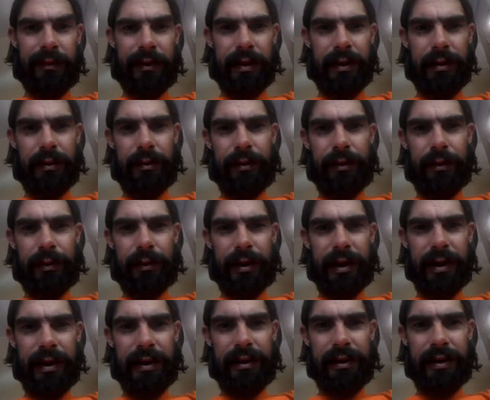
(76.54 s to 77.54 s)
I don't know,
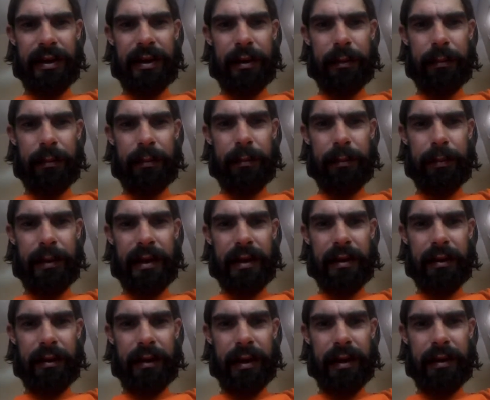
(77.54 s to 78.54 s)
kind of like a
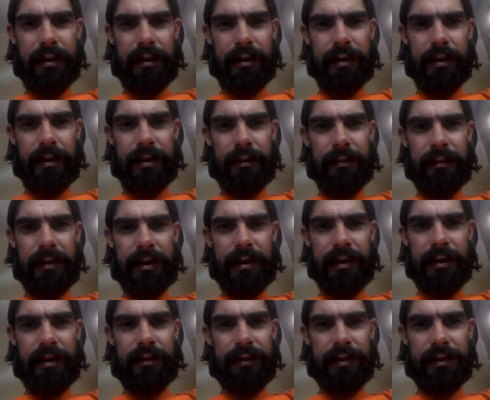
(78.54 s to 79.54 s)
Bic lighter,
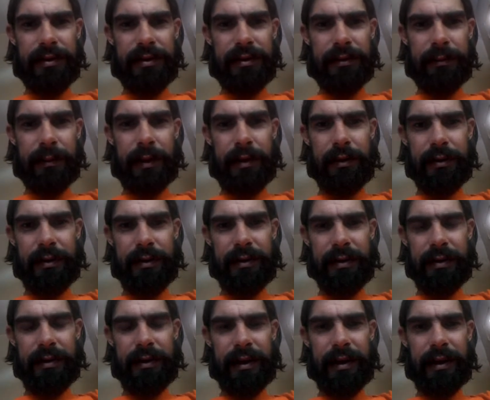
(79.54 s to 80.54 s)
even smaller
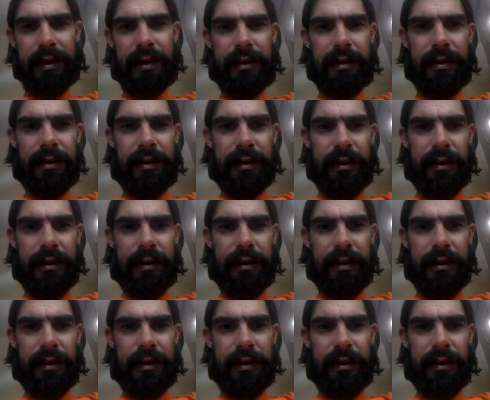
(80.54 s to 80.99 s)
than that.